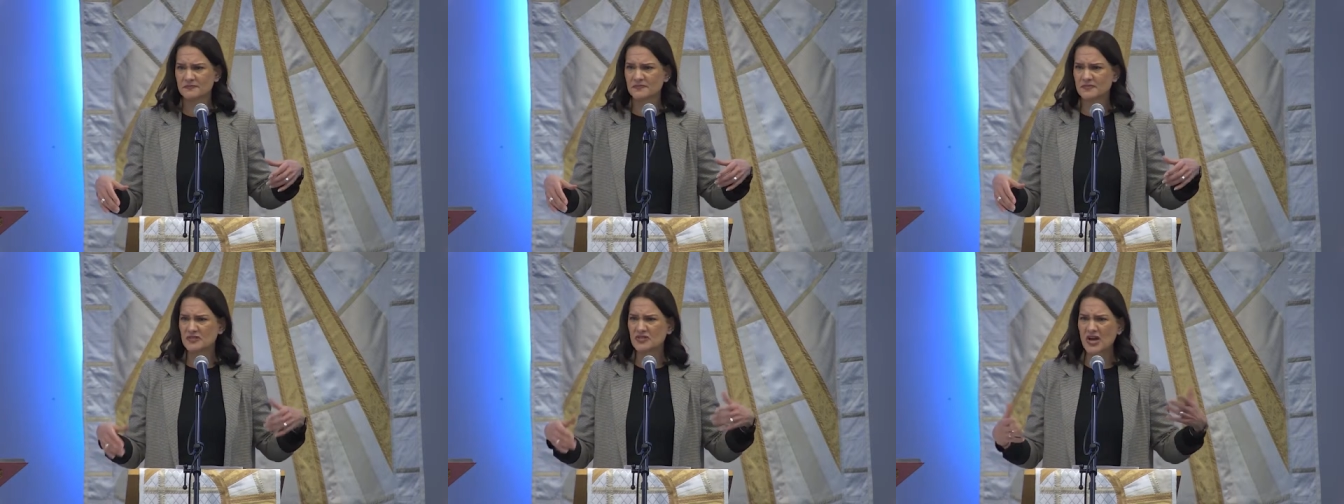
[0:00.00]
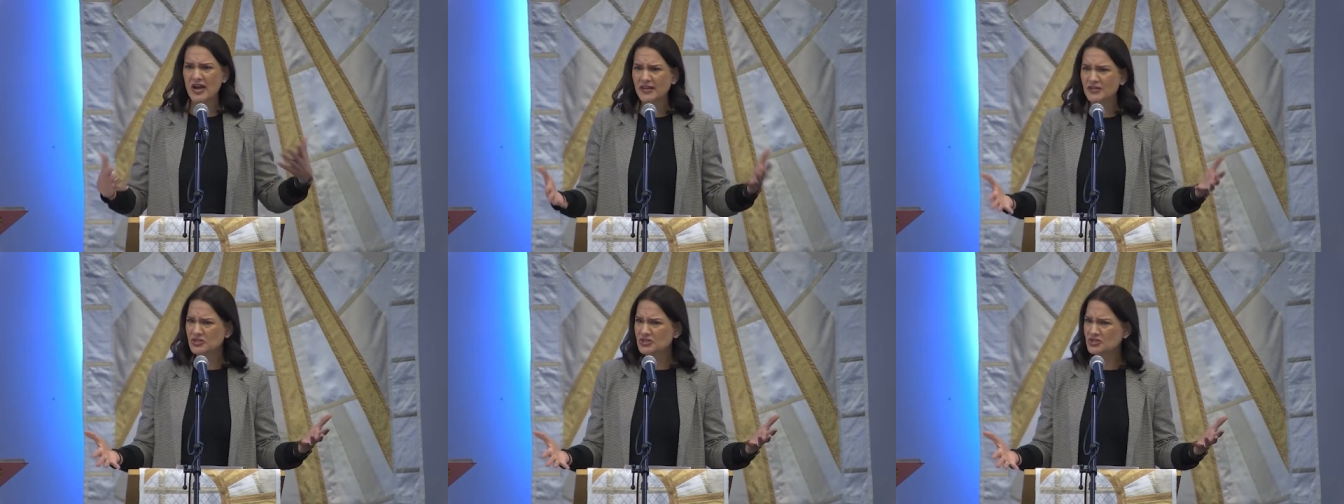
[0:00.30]

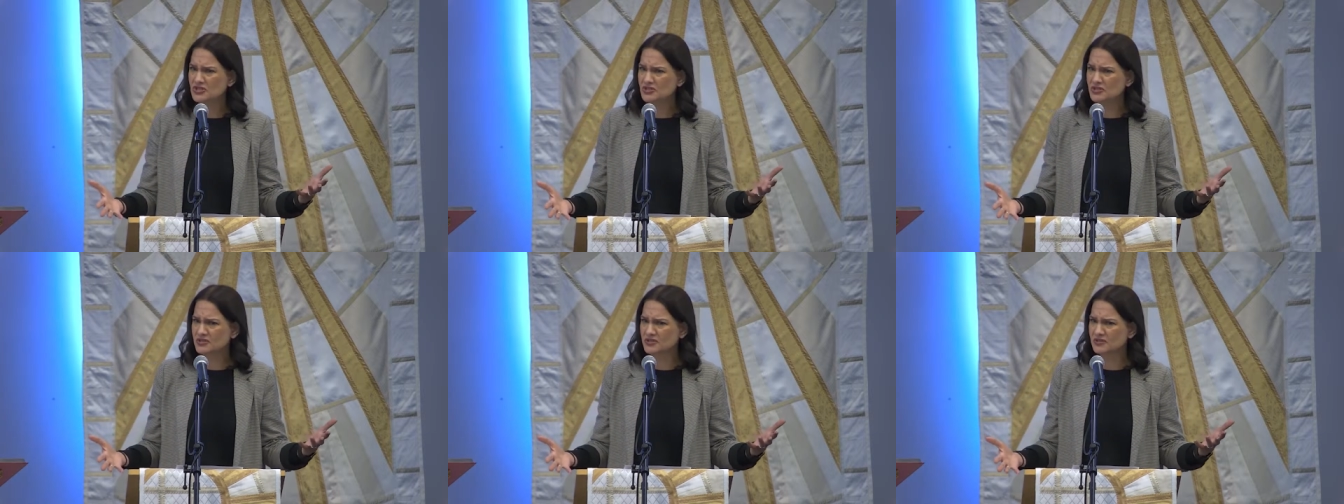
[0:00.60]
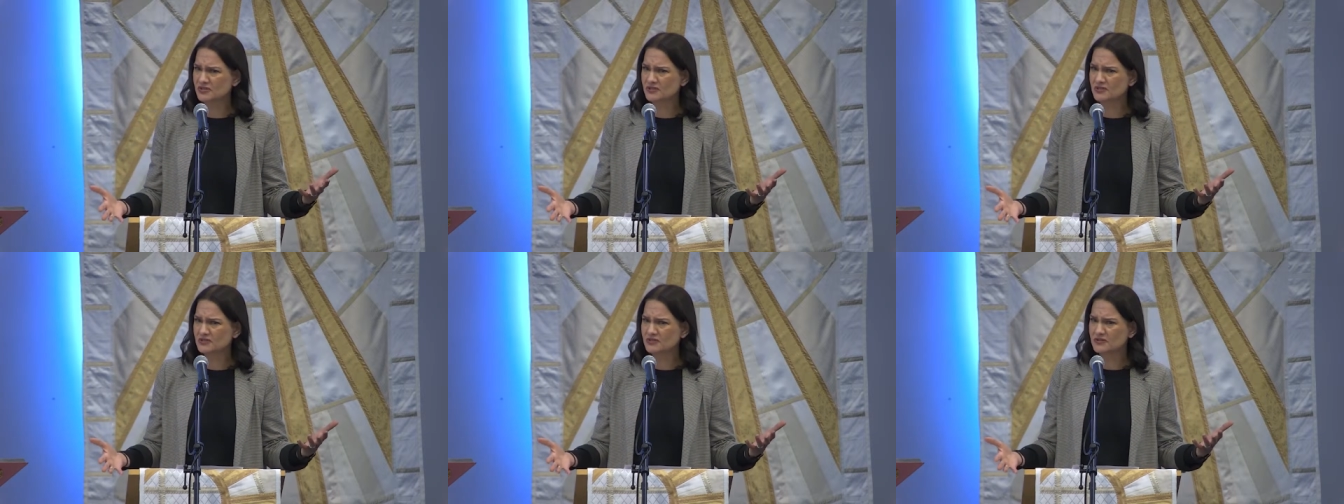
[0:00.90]
Touch
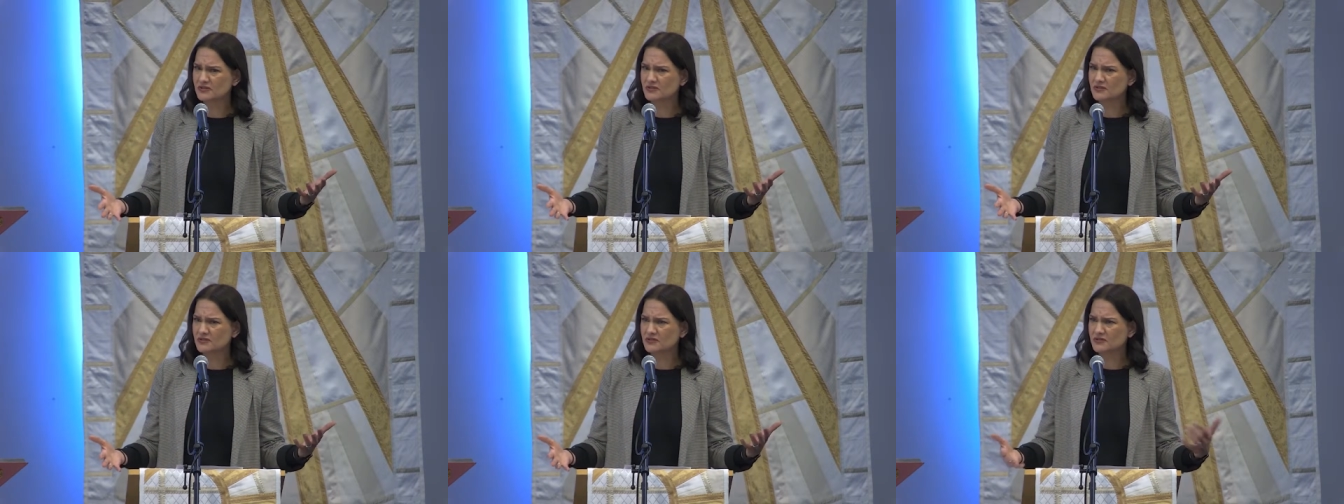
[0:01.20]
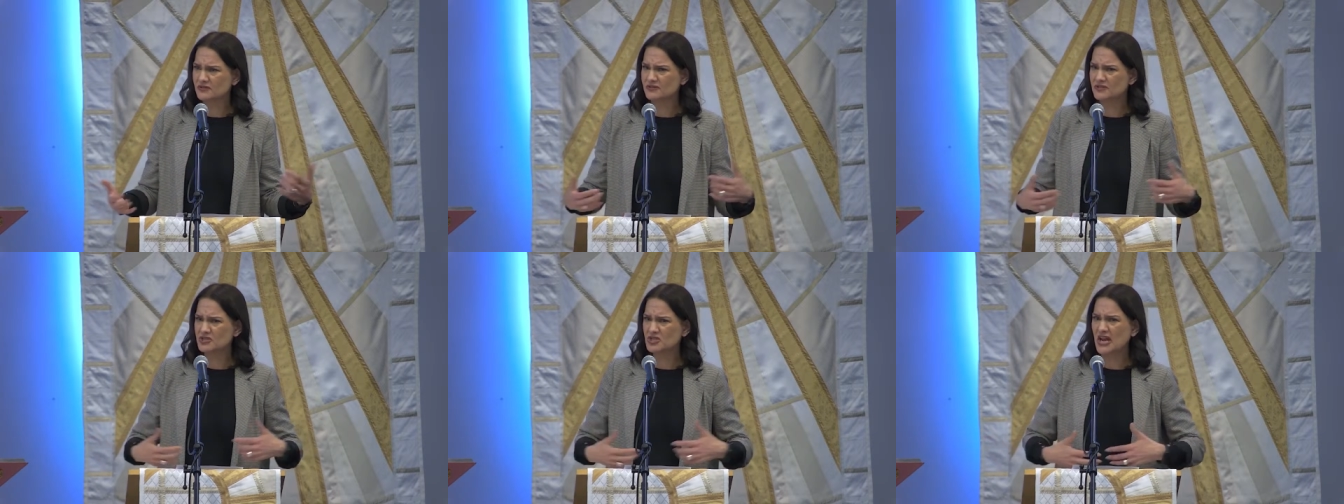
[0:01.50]

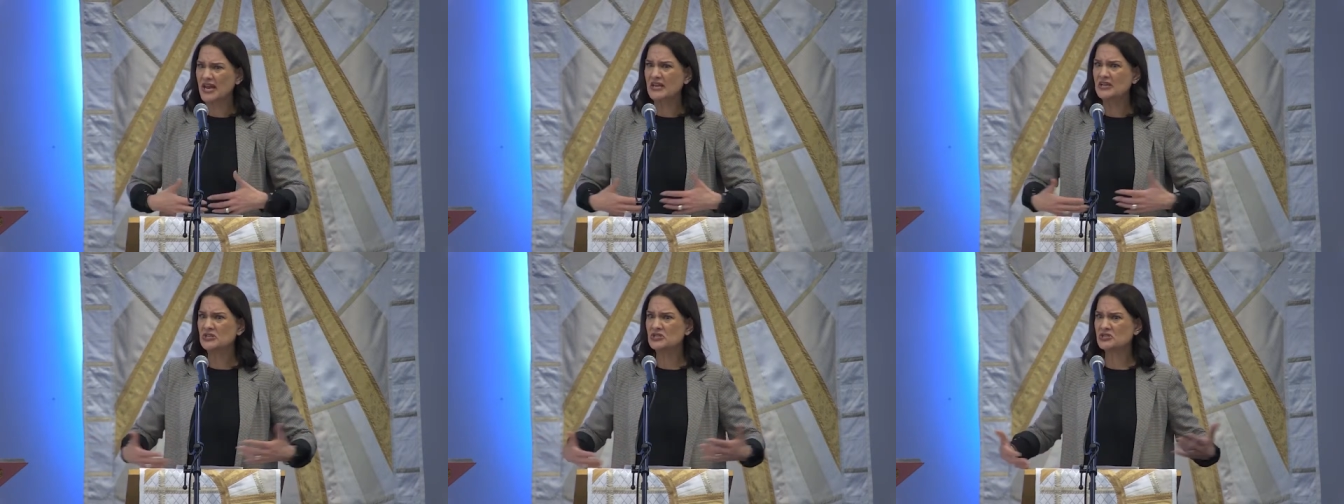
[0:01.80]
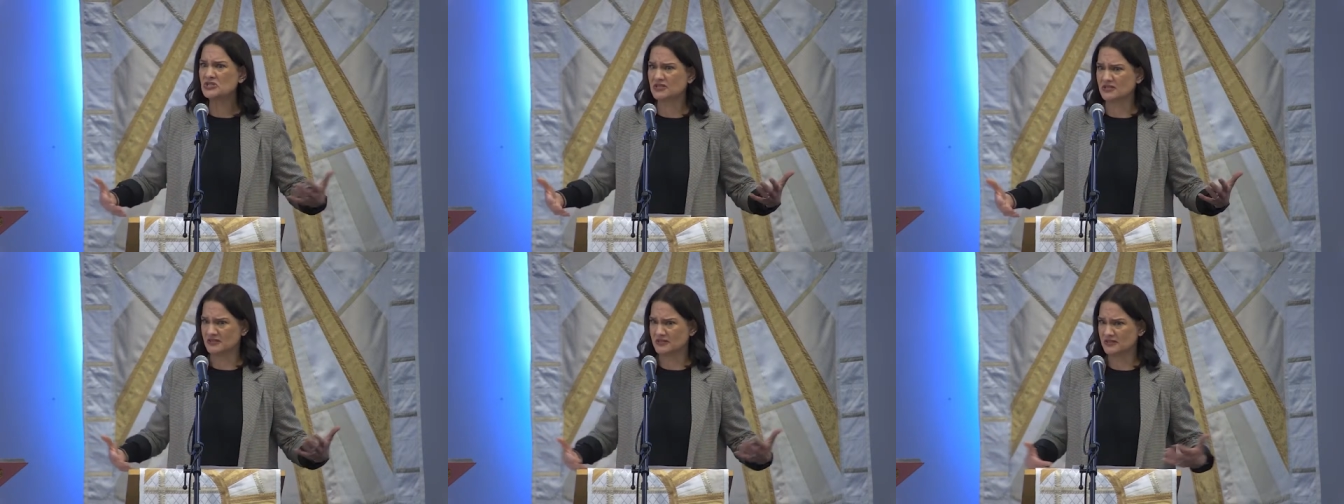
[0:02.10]

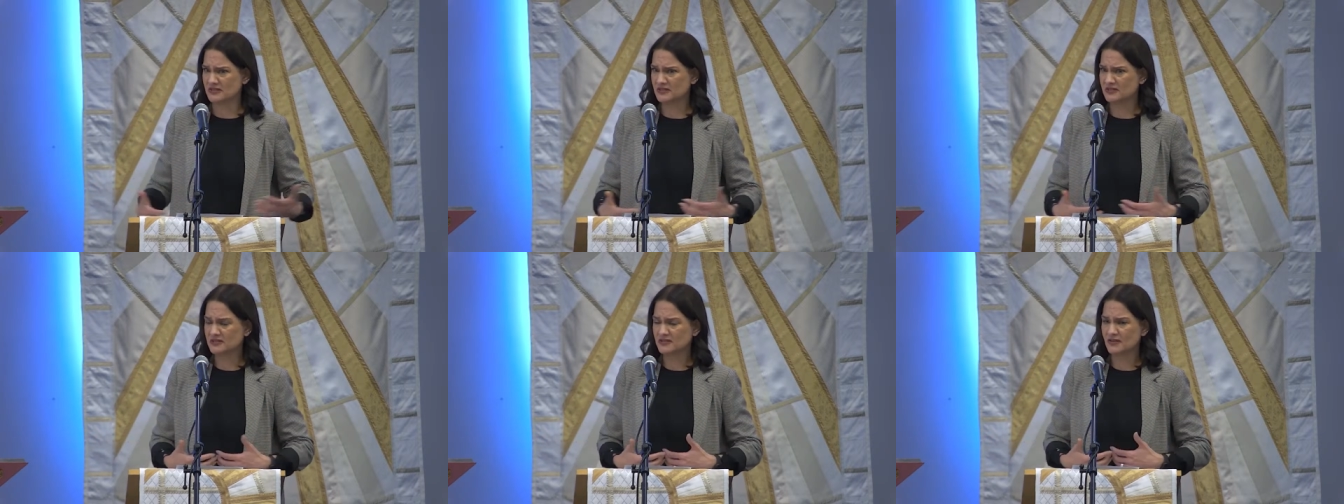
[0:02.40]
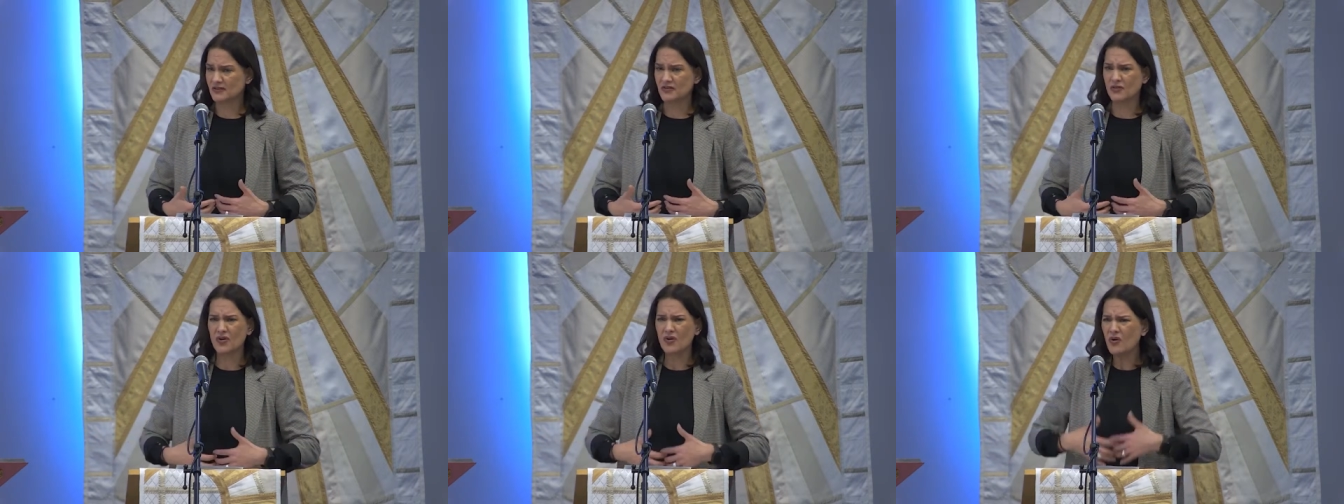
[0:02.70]
changes
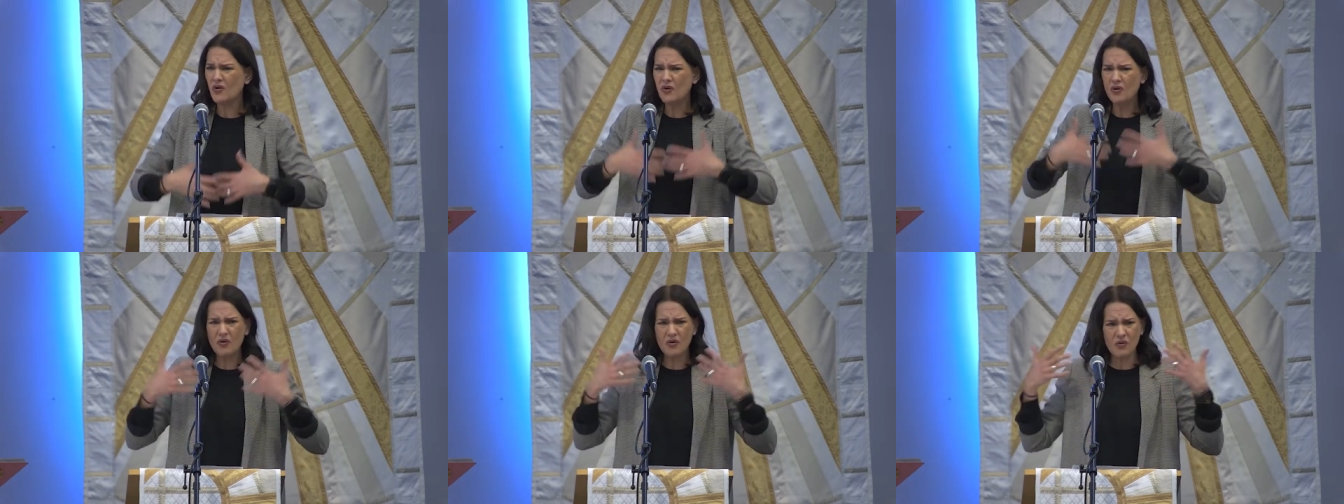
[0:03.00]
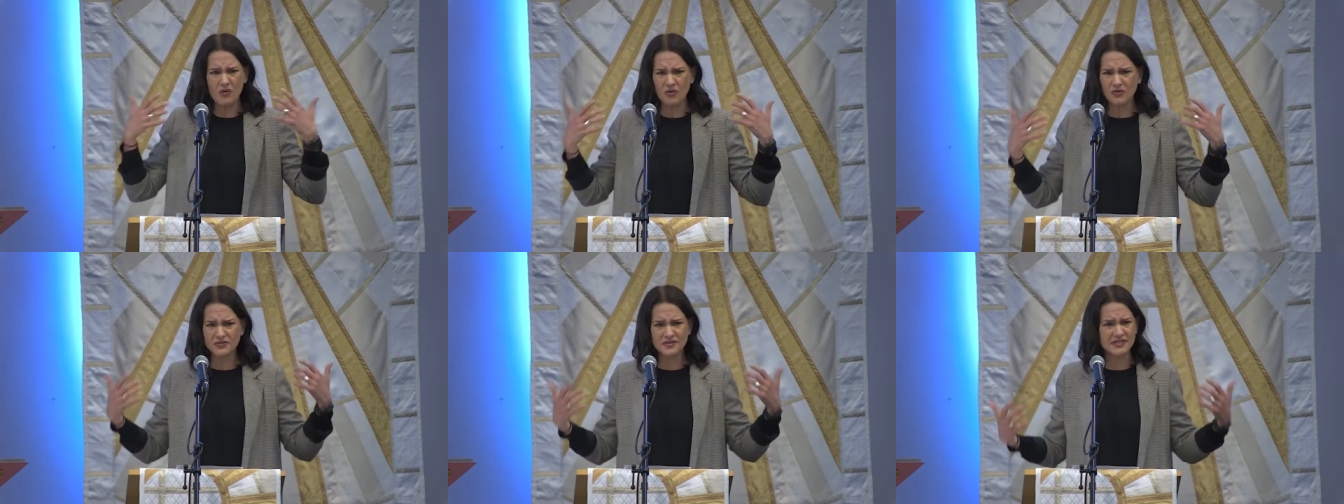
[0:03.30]
the
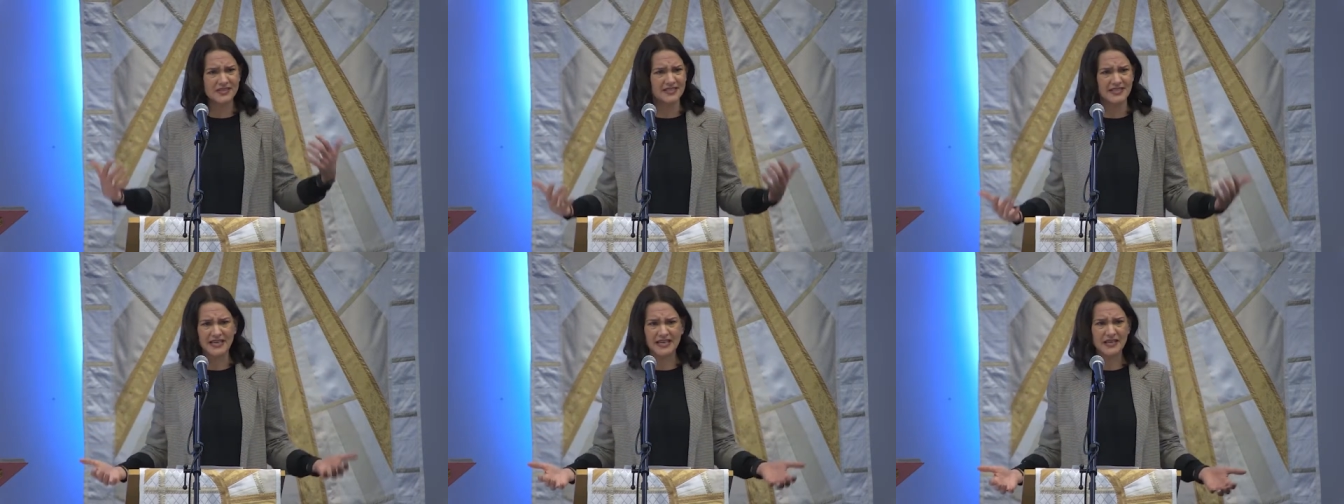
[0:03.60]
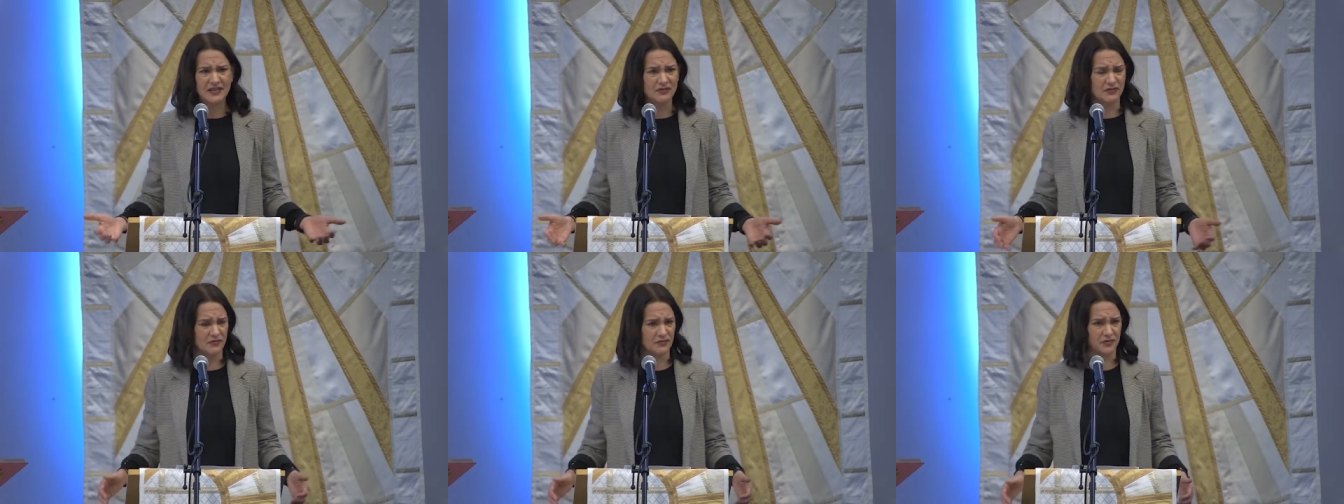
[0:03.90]
whole
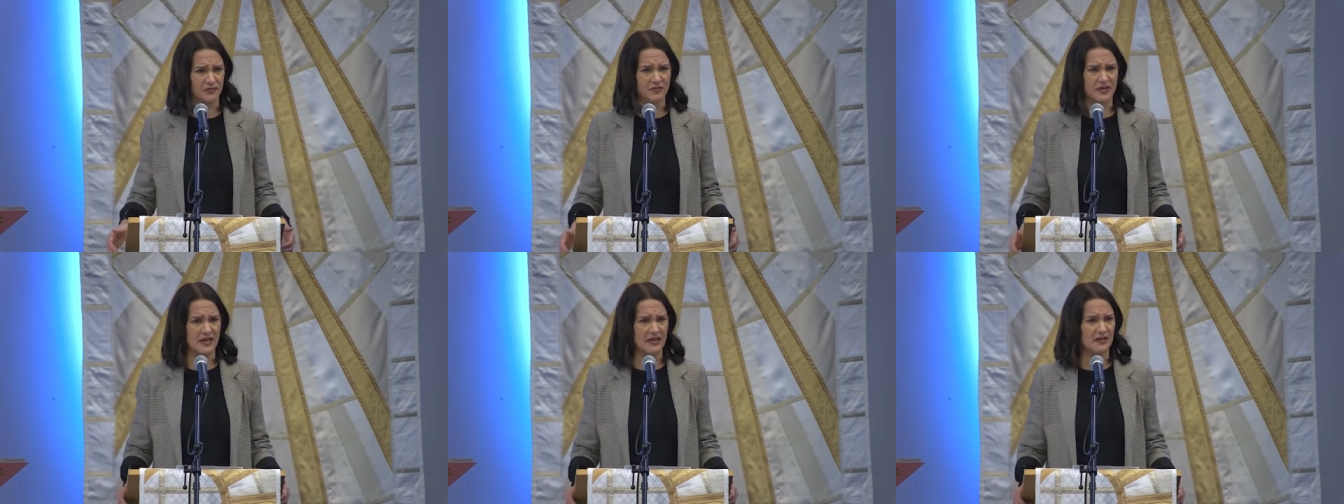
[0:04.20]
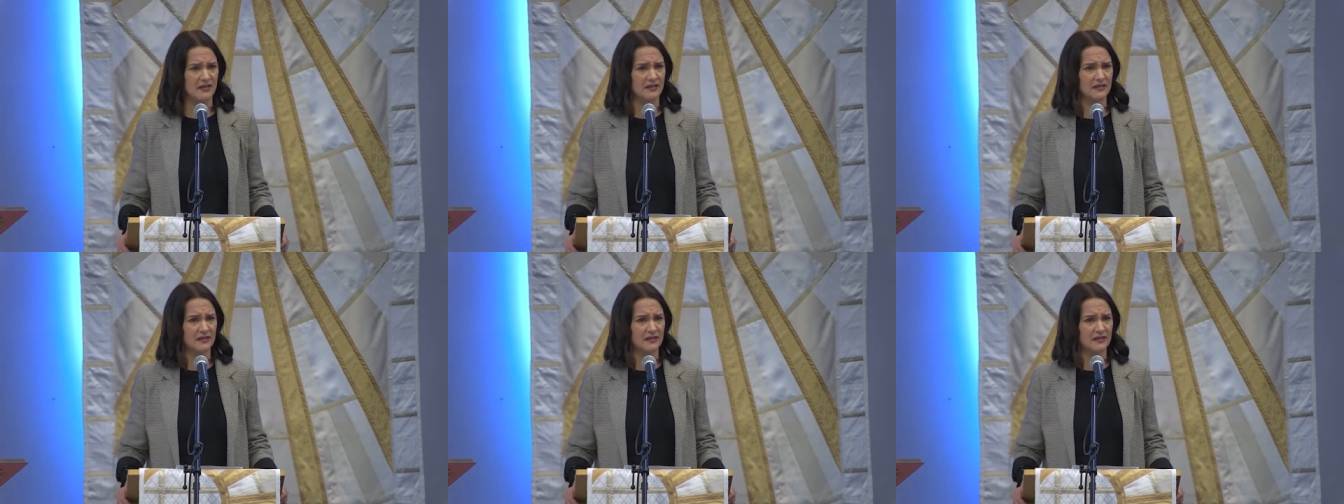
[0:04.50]
scene for me.